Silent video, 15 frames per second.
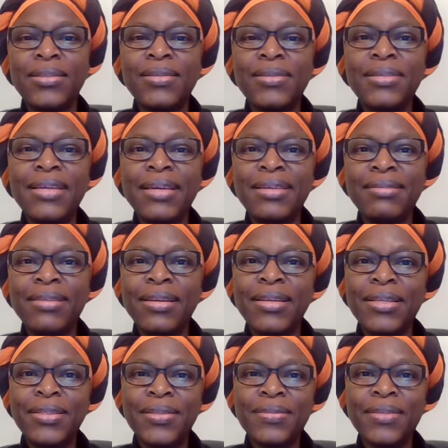to take the
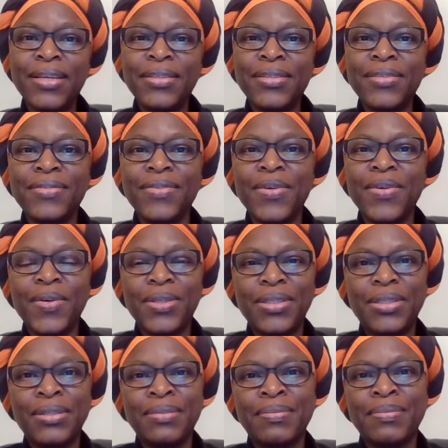little that you've
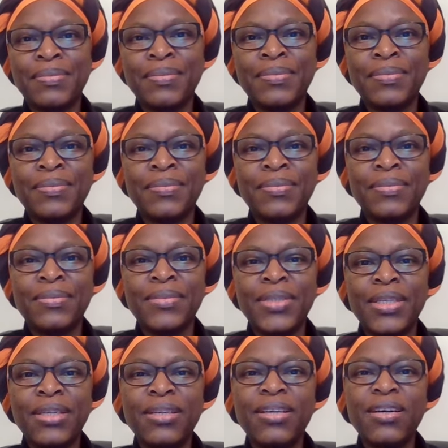got.
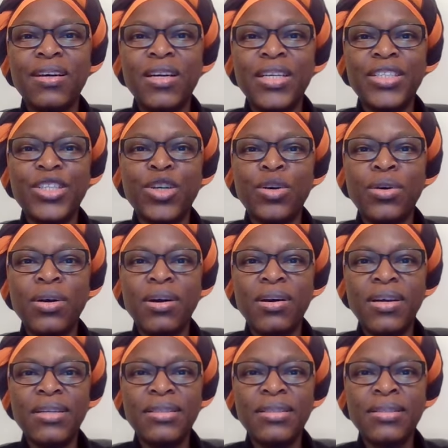Guard your
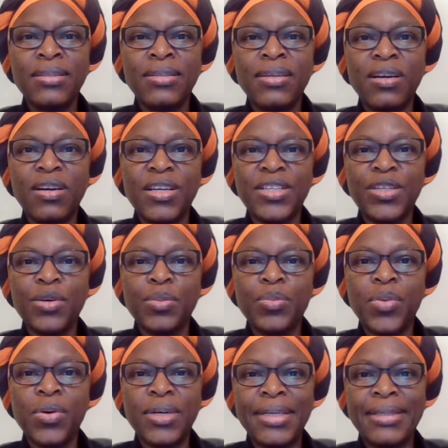hearts, guard your
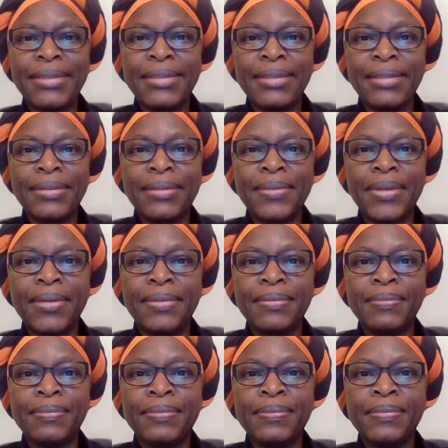pockets as well.